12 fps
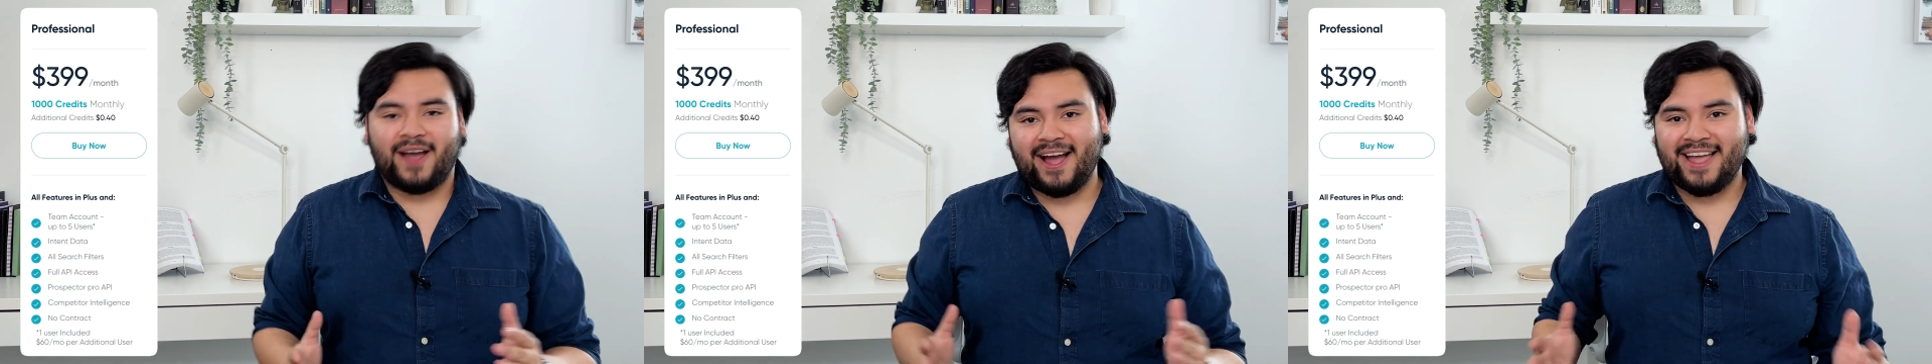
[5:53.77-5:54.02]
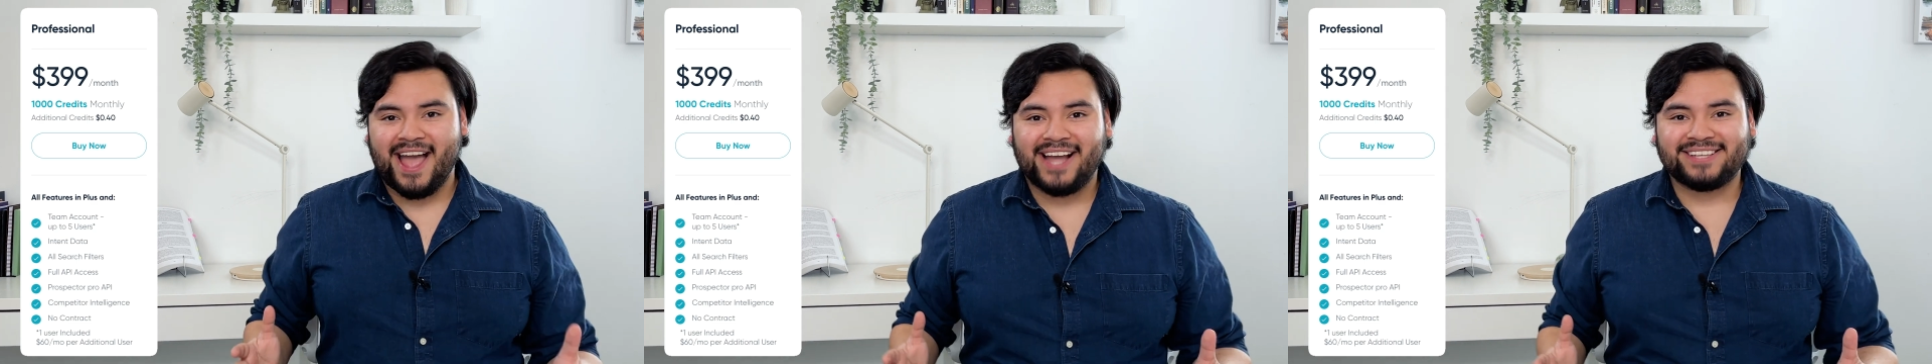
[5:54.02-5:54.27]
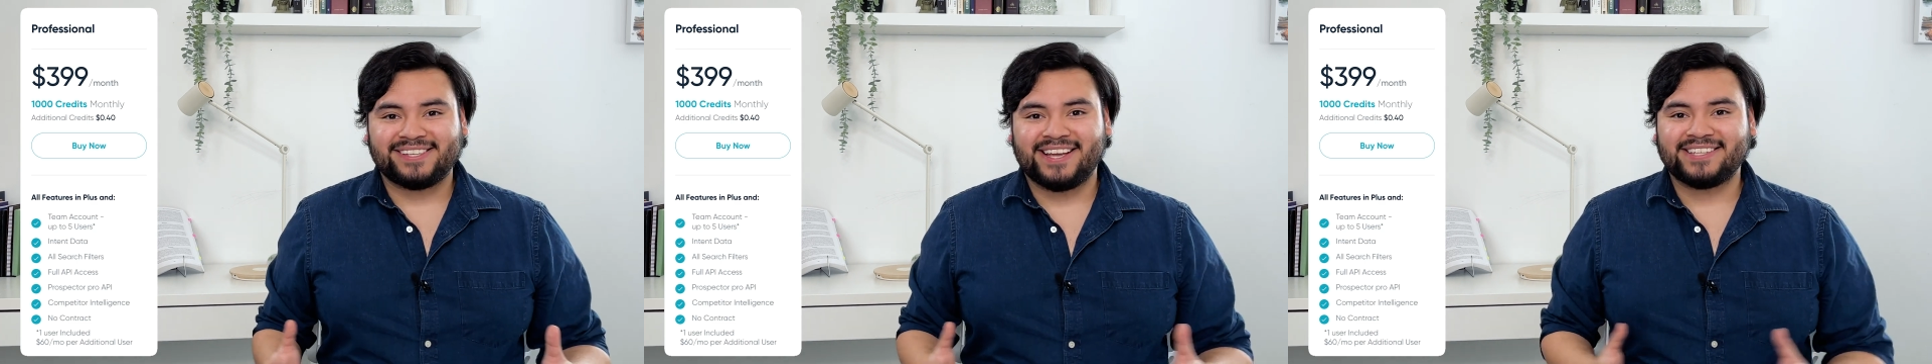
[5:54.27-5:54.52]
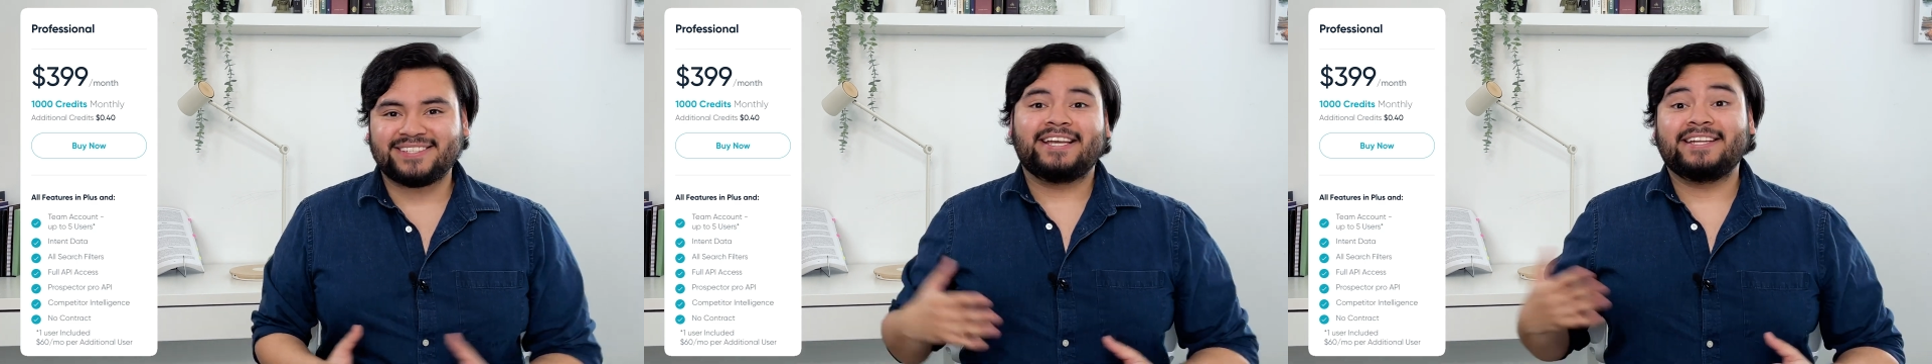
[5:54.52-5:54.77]

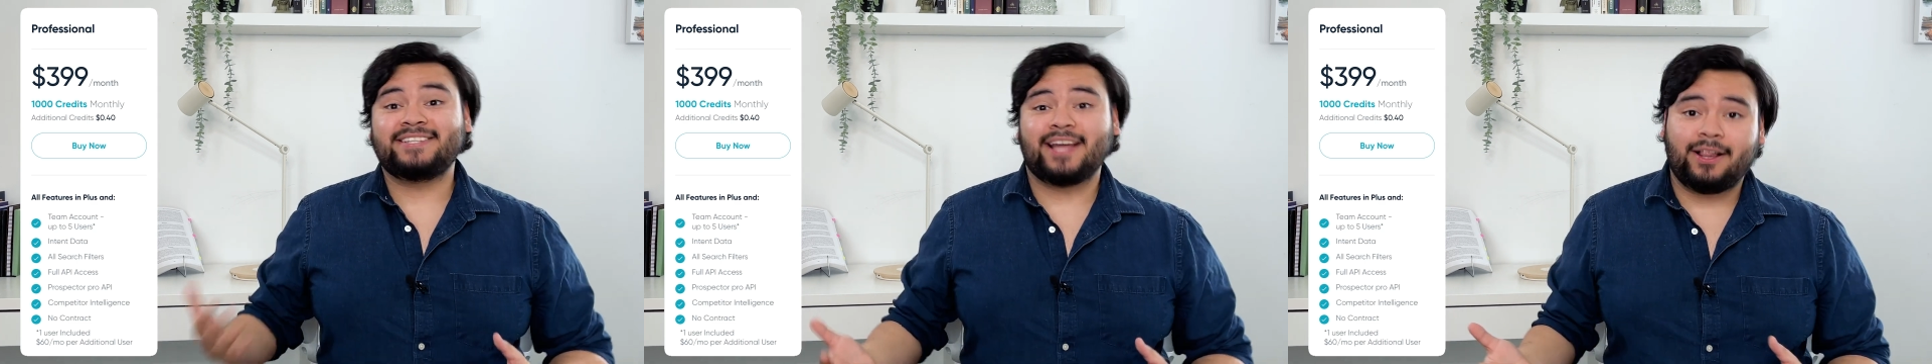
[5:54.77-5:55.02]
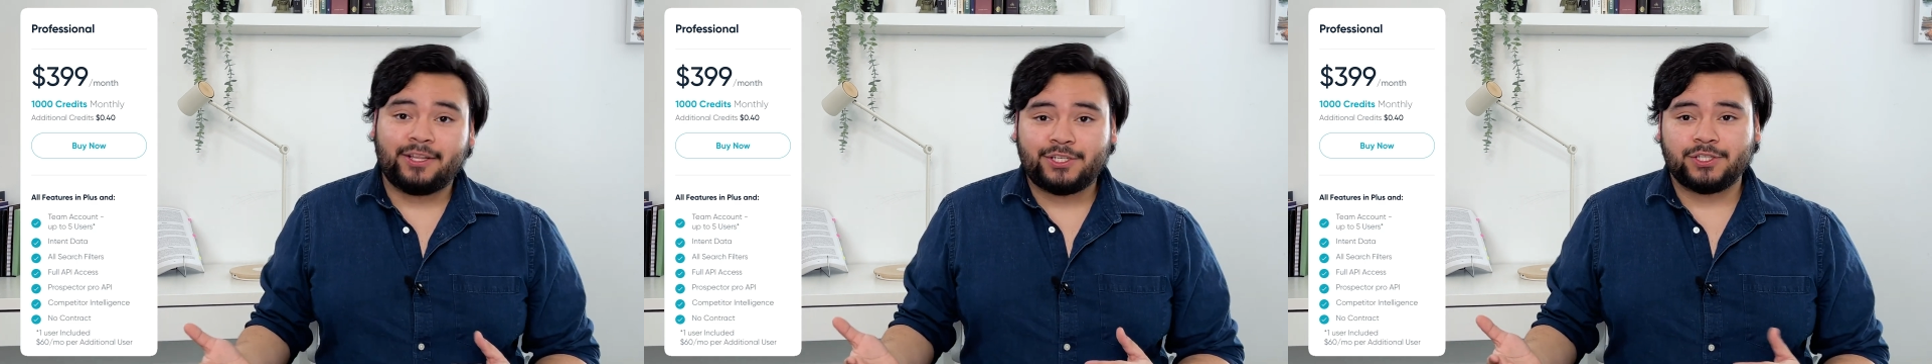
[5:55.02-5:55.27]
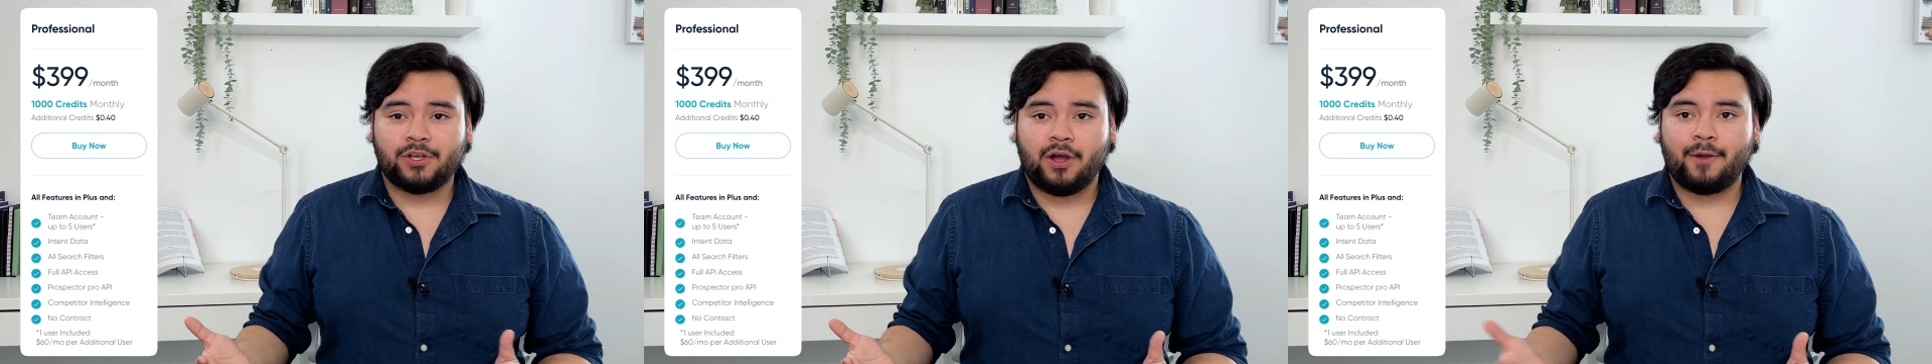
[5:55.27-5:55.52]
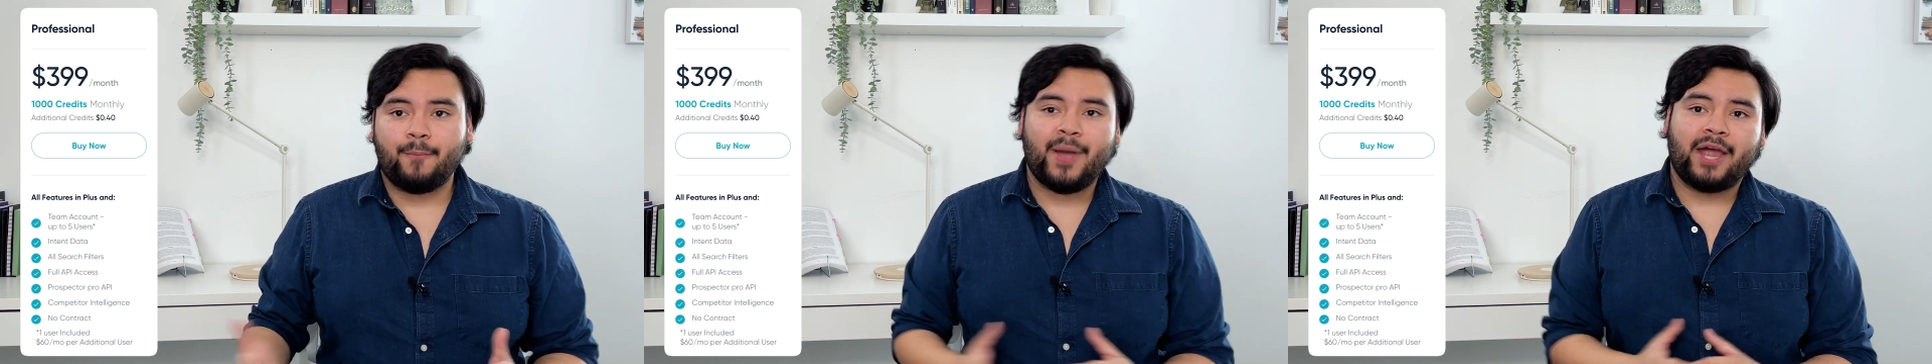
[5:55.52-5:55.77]
access, intelligence on
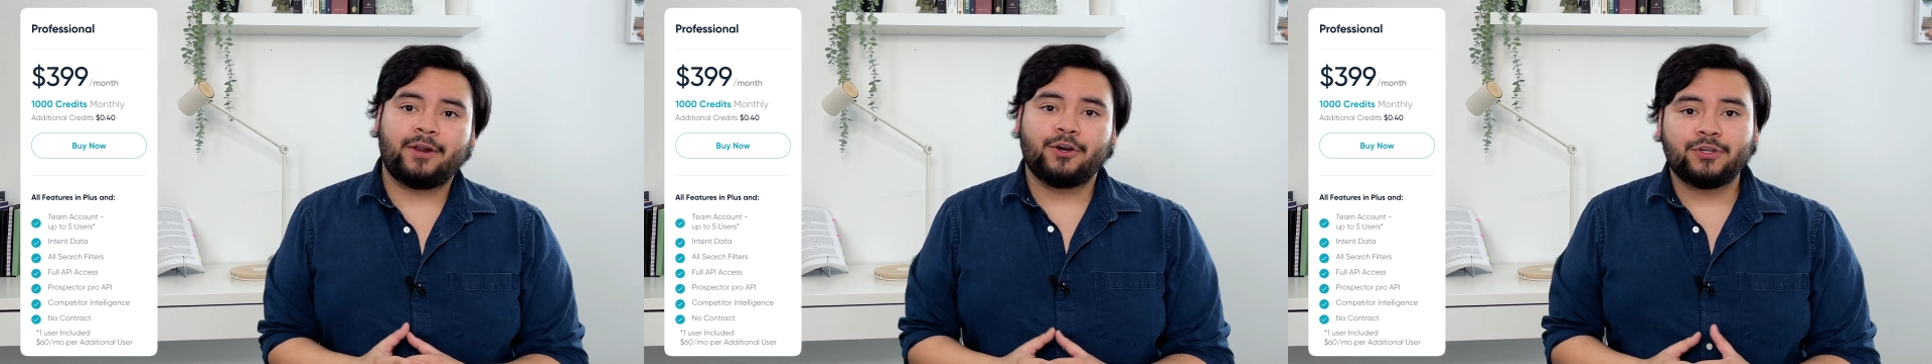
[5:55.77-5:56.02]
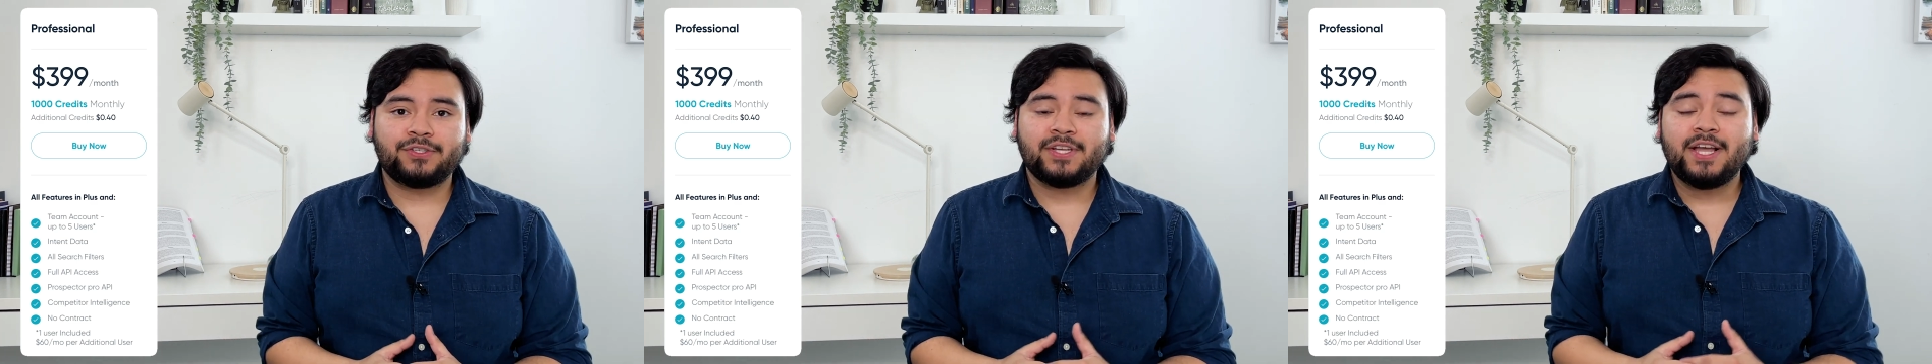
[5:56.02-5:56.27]
competitors,